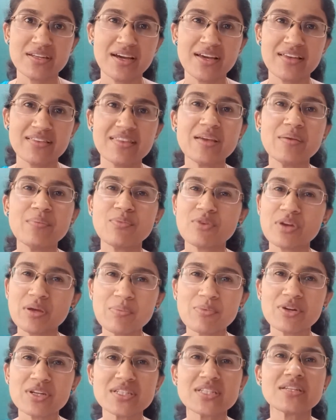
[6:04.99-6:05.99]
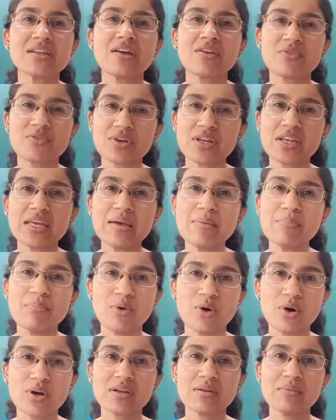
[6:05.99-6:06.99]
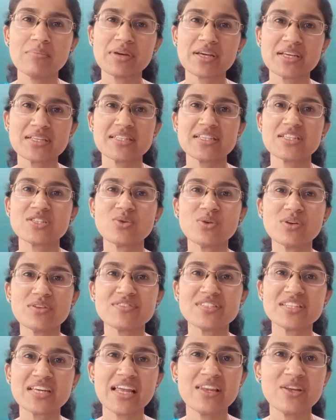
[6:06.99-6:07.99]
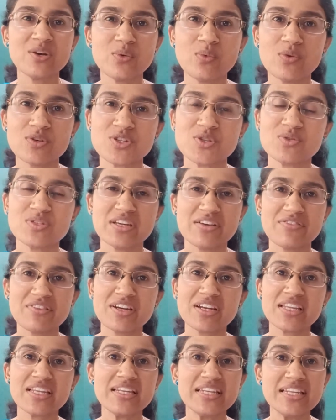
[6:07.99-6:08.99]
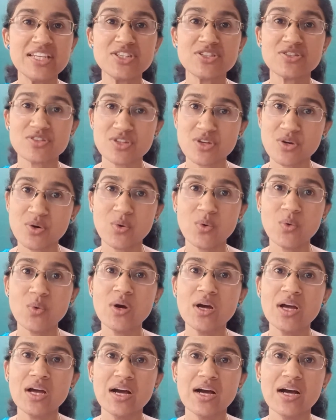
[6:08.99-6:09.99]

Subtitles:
I think pre-printed are really important because they sort of tell you what you definitely need to know